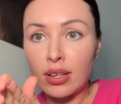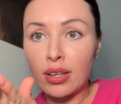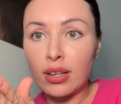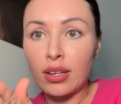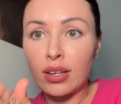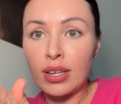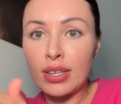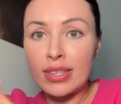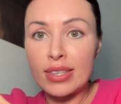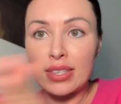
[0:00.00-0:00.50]

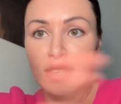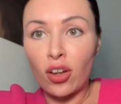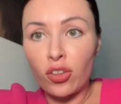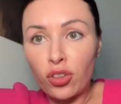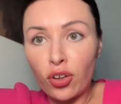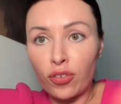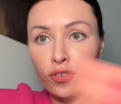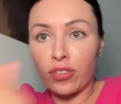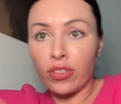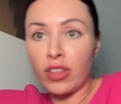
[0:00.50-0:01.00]

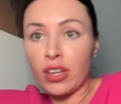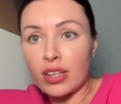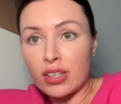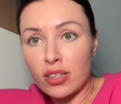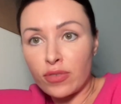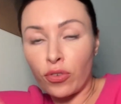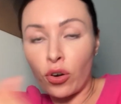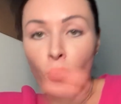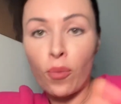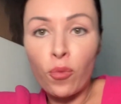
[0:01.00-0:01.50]
instead of
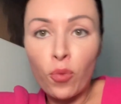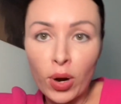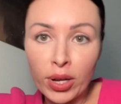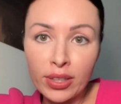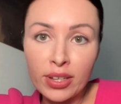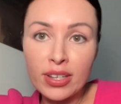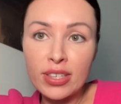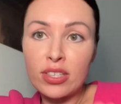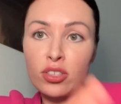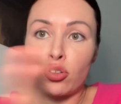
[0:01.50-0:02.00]
this, from
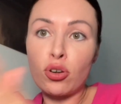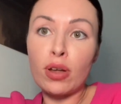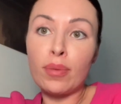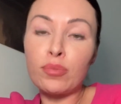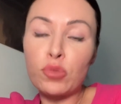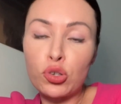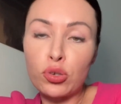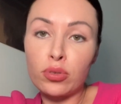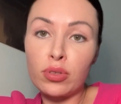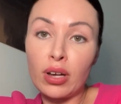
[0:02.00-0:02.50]
one
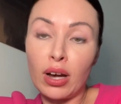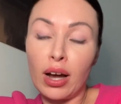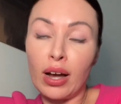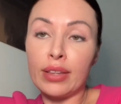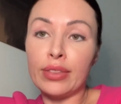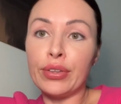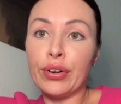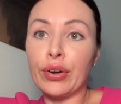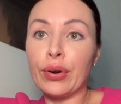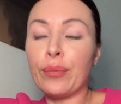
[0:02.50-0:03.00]
extreme to the
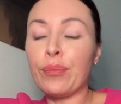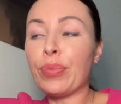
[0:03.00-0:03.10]
other.